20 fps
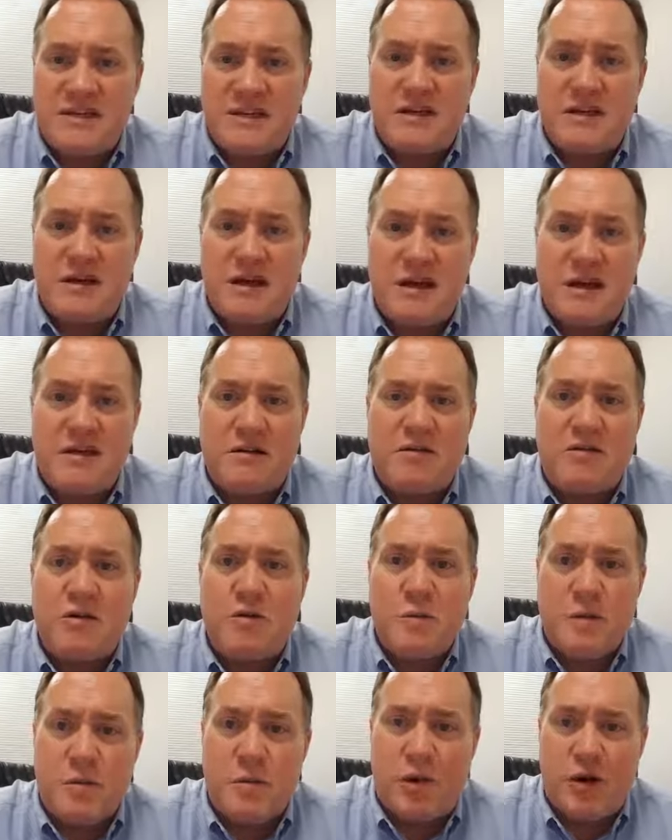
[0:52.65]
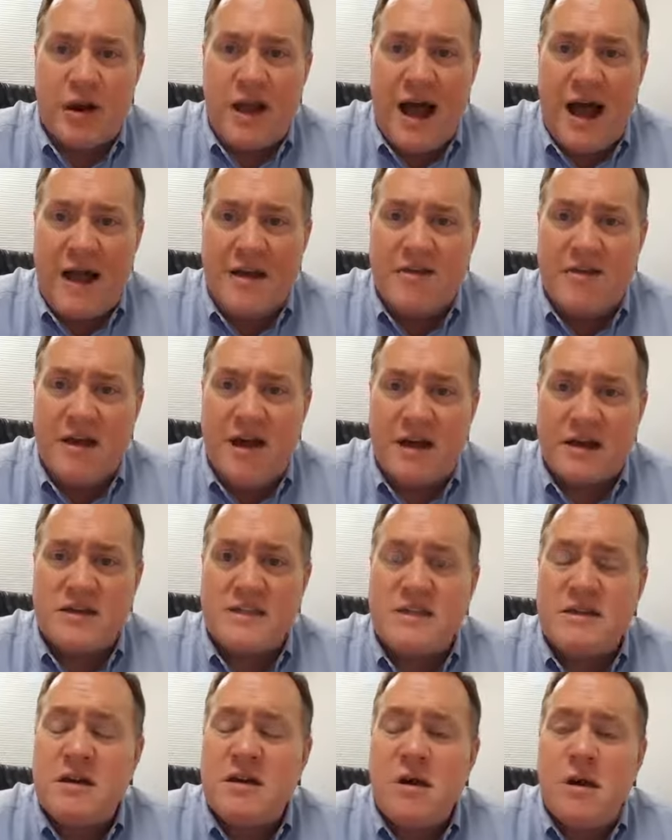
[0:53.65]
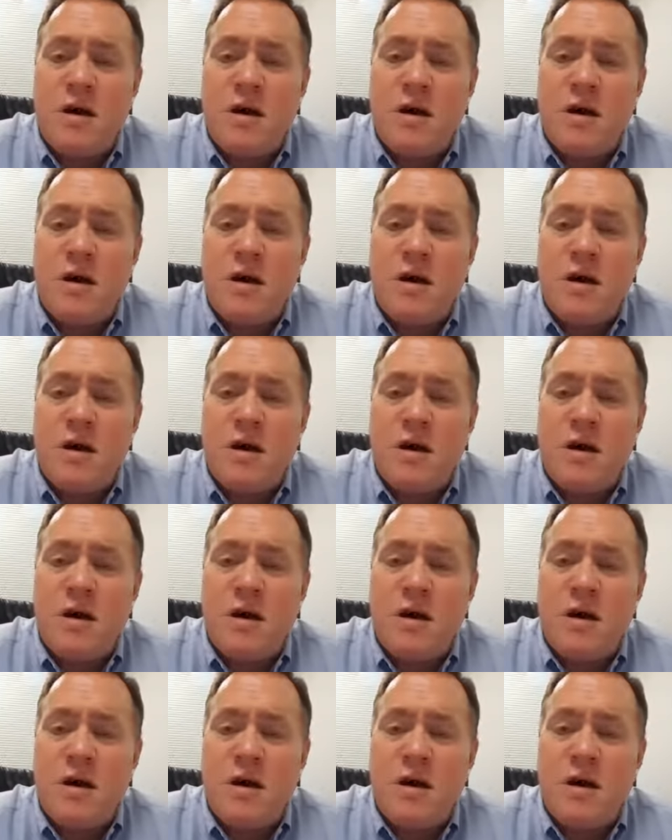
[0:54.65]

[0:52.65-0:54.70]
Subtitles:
in a little bit more context.